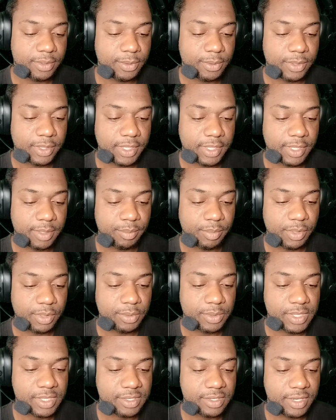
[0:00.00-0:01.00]
holding up
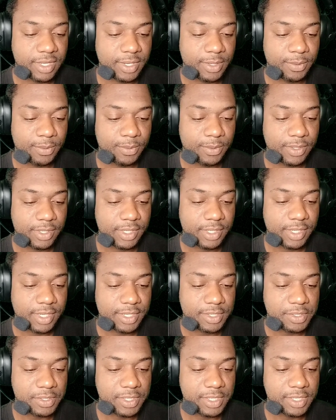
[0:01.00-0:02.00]
Lewis now.
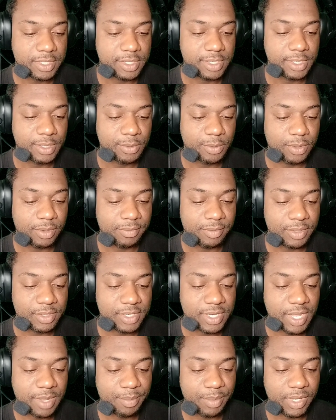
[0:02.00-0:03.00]
As you can see, or
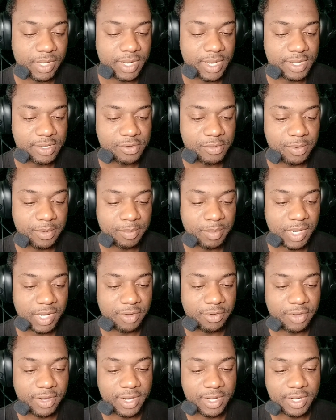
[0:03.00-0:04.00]
Verstappen has been
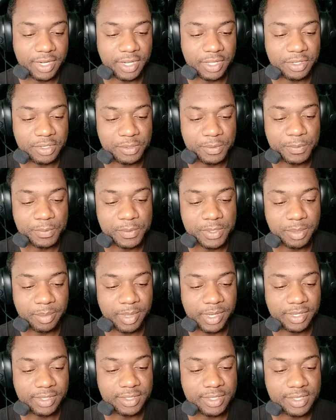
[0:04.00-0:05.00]
creating a huge
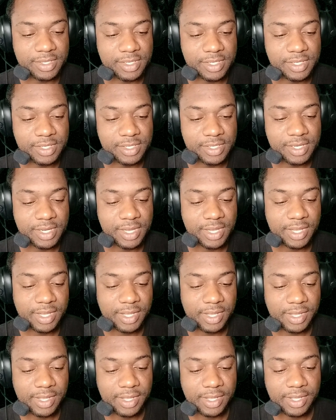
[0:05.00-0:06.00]
amount of distance
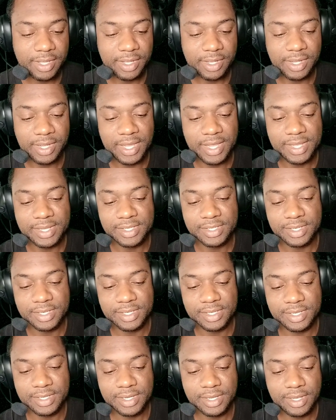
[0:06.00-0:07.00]
uh, as
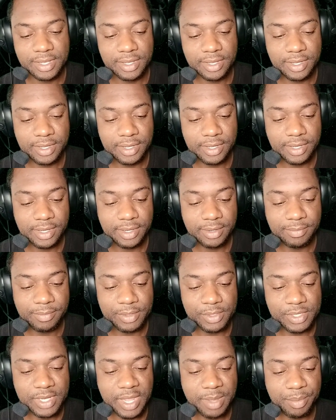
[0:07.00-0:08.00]
this
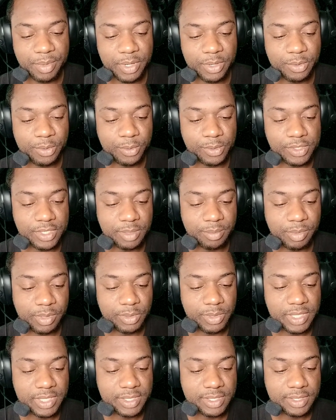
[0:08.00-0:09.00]
Verstappen holds up
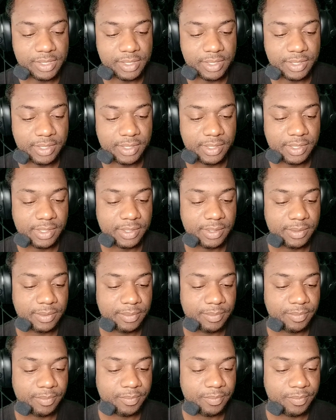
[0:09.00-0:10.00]
Lewis.
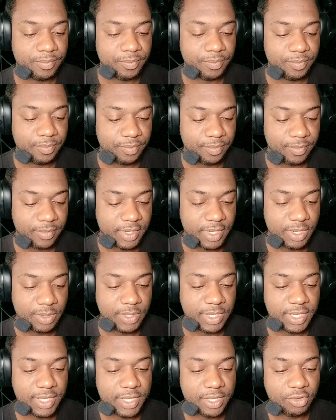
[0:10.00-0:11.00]
Now
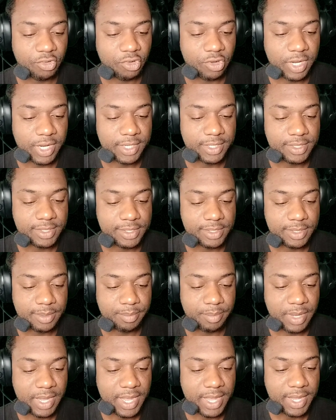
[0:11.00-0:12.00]
he can try to
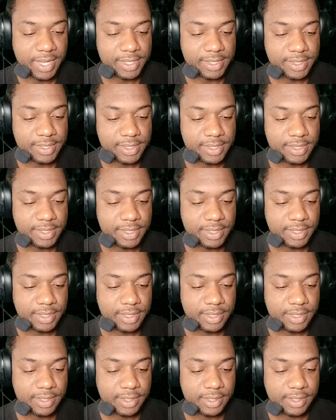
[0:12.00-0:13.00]
pass
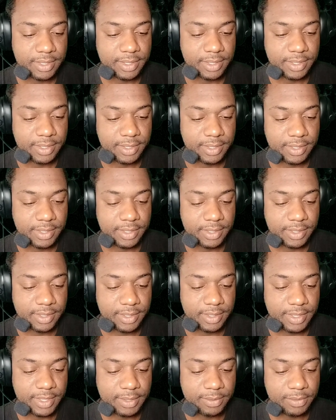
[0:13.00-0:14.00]

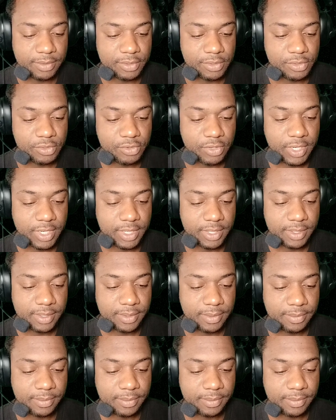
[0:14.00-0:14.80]
down the straight.